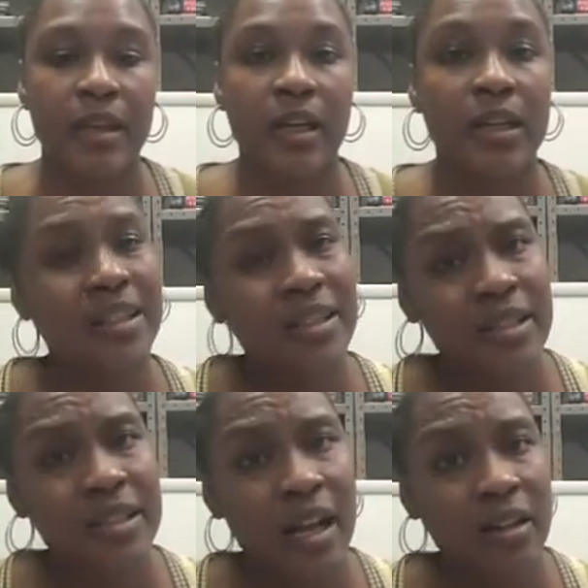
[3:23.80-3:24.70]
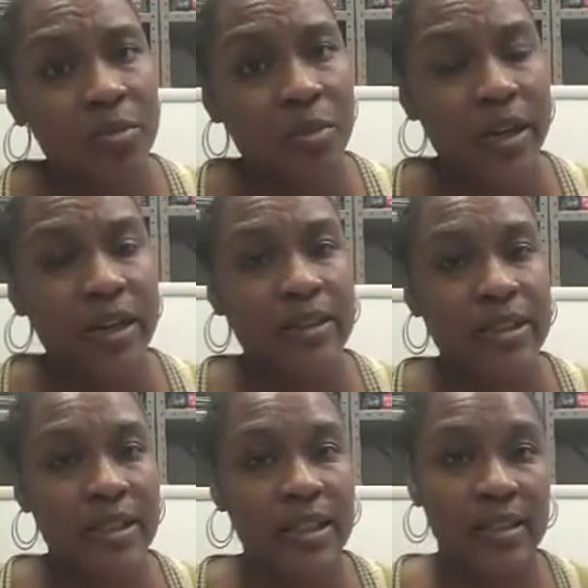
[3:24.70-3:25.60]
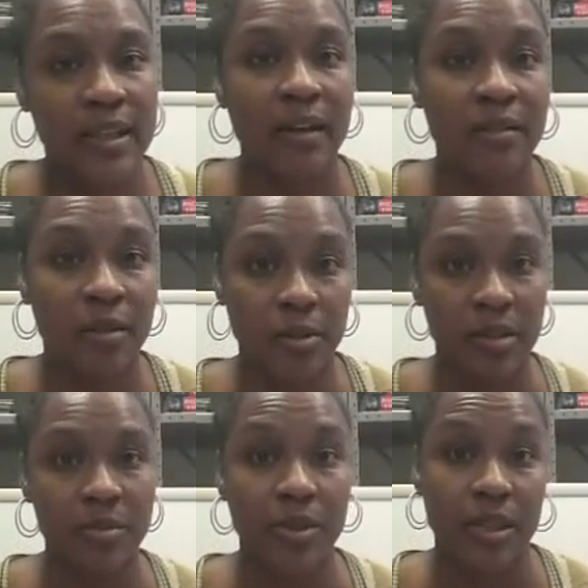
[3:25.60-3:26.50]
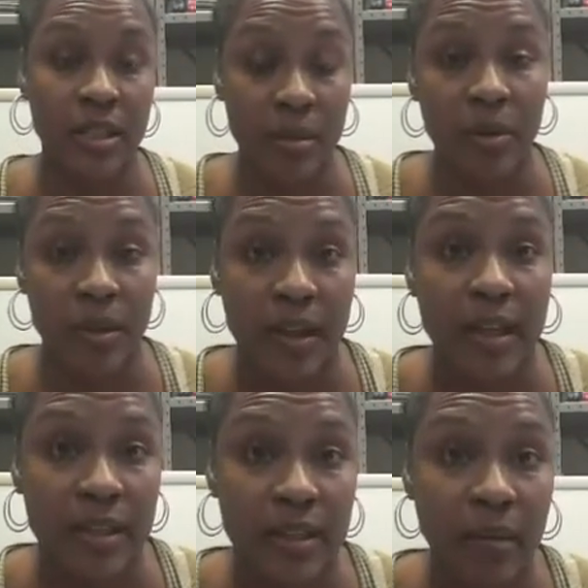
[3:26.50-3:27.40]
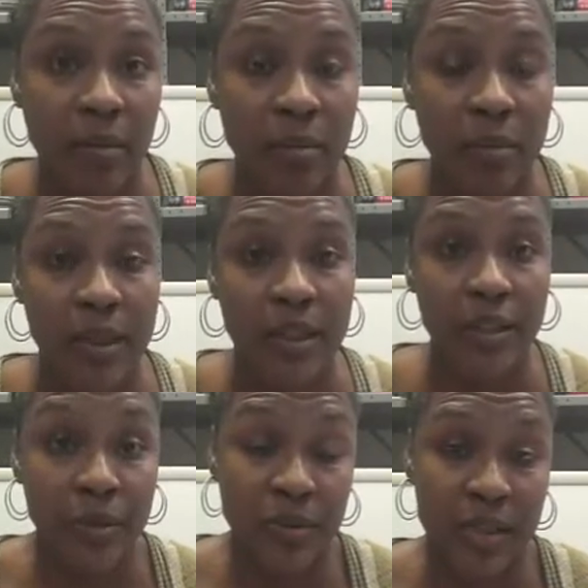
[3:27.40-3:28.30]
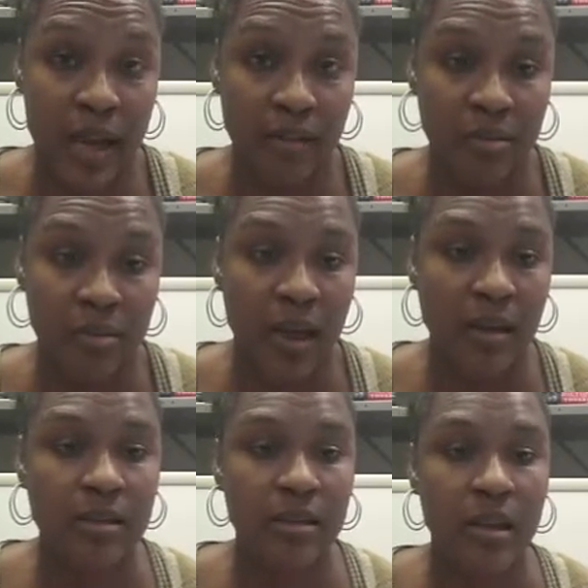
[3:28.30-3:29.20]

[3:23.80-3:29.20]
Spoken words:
Again, this is algebraically seeing how those numbers end up where they end up when we used algae blocks.